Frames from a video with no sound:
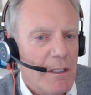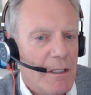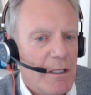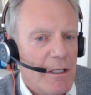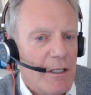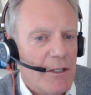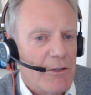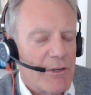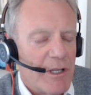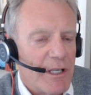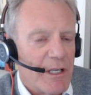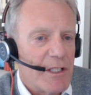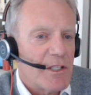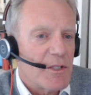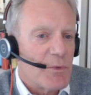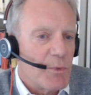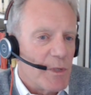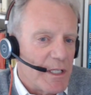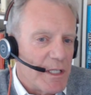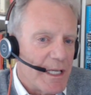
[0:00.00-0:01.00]
Yeah.
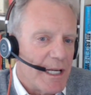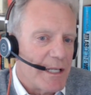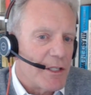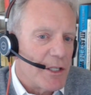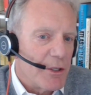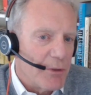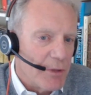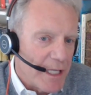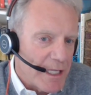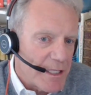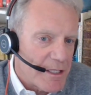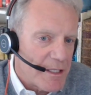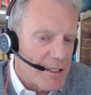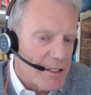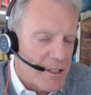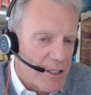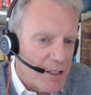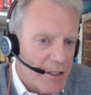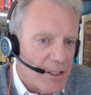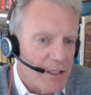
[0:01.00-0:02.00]
Credit Suisse had no
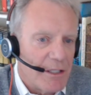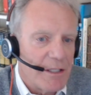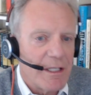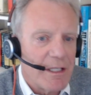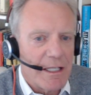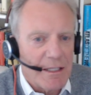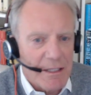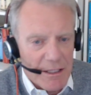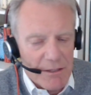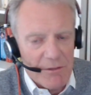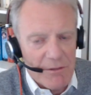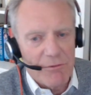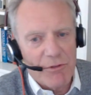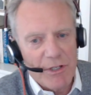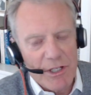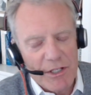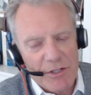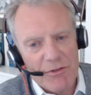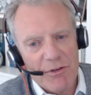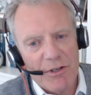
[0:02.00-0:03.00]
lesson to learn. They
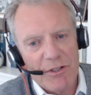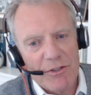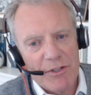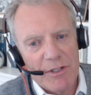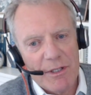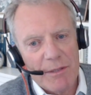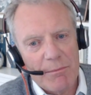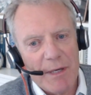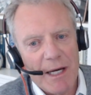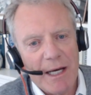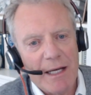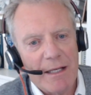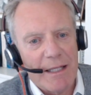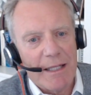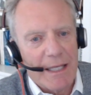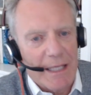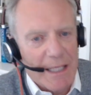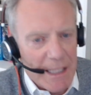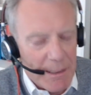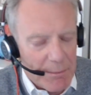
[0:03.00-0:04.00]
didn't restructure the bank.
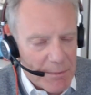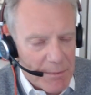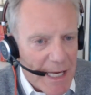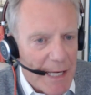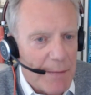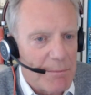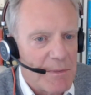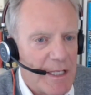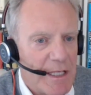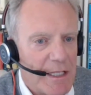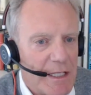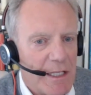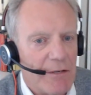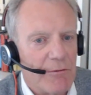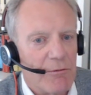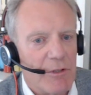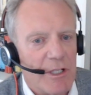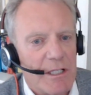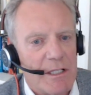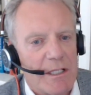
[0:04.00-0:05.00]
They kept kept
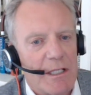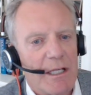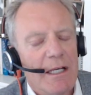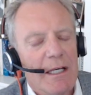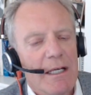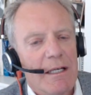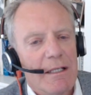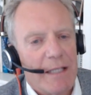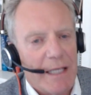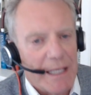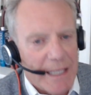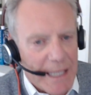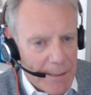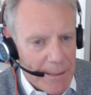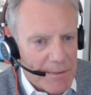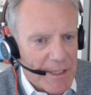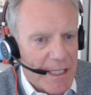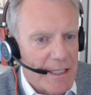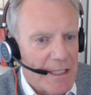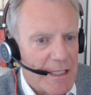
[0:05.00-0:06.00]
taking risk. They
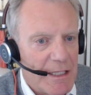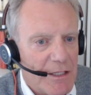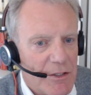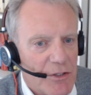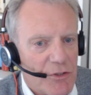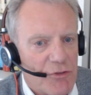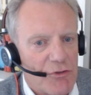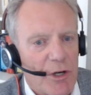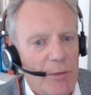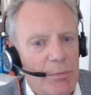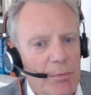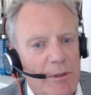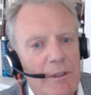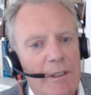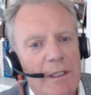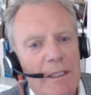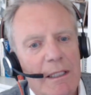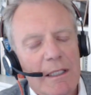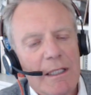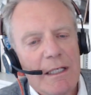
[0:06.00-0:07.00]
kept getting into
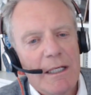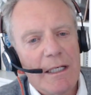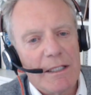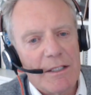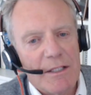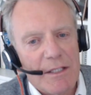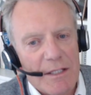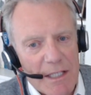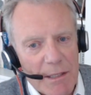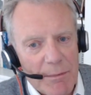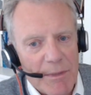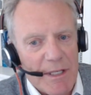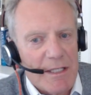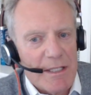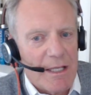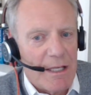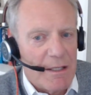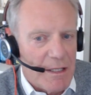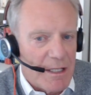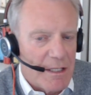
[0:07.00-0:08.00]
trouble. And yeah. to some
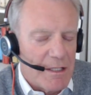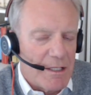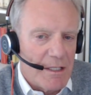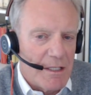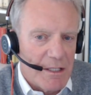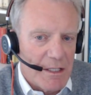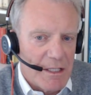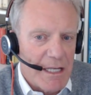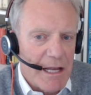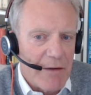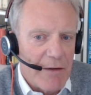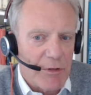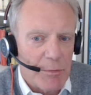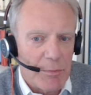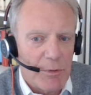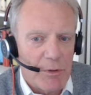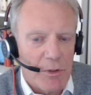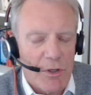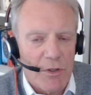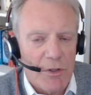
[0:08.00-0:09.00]
extent, this is the
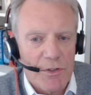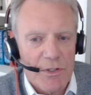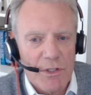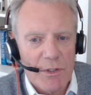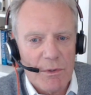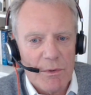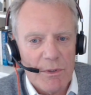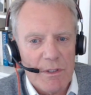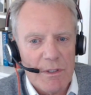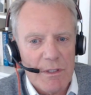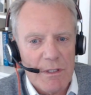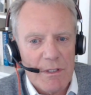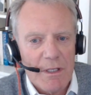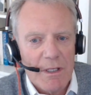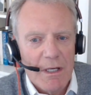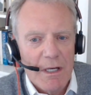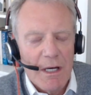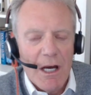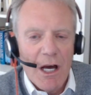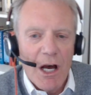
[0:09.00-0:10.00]
inevitable
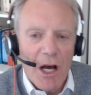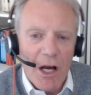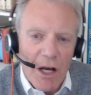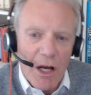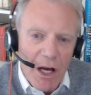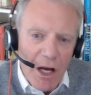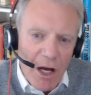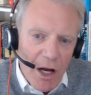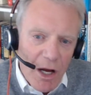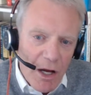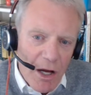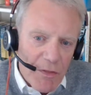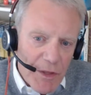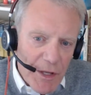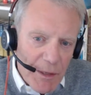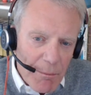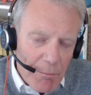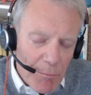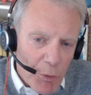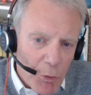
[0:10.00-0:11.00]
consequence. Yeah.
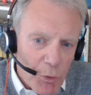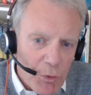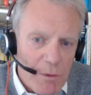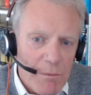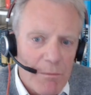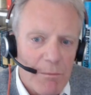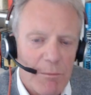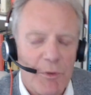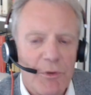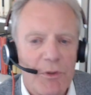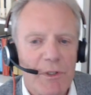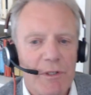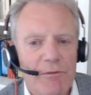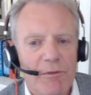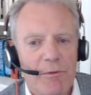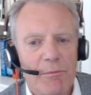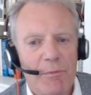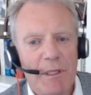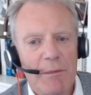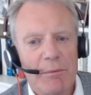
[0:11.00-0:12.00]
The important
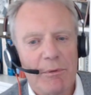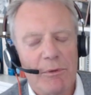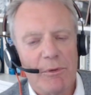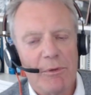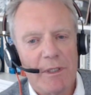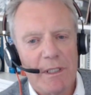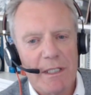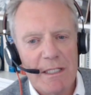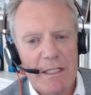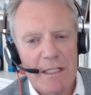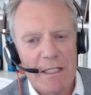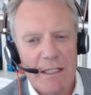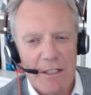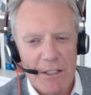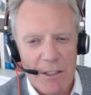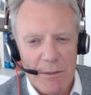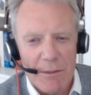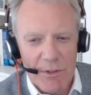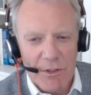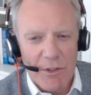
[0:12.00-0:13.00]
point for people who are listening
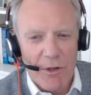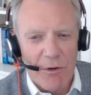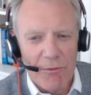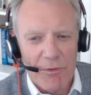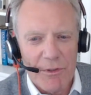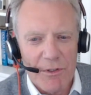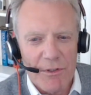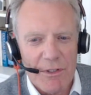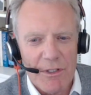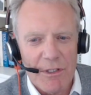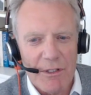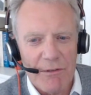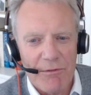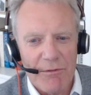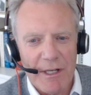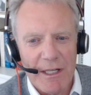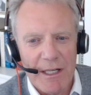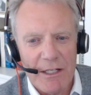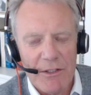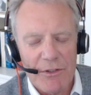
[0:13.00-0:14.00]
in terms of confidence in the
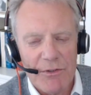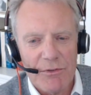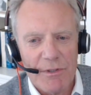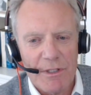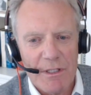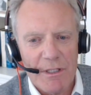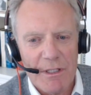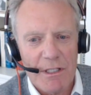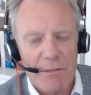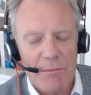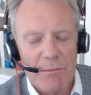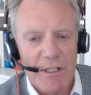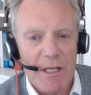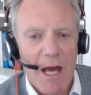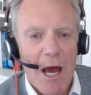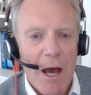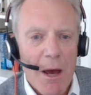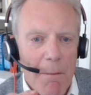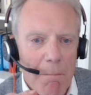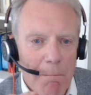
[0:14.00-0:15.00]
financial system
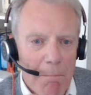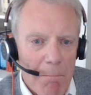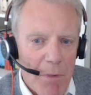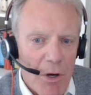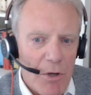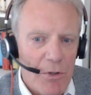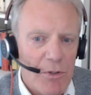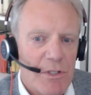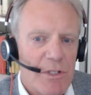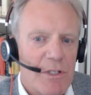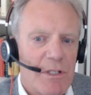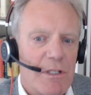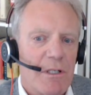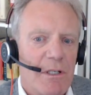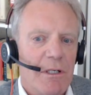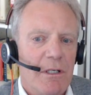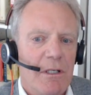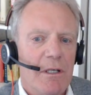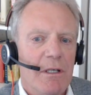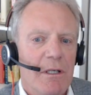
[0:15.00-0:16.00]
is most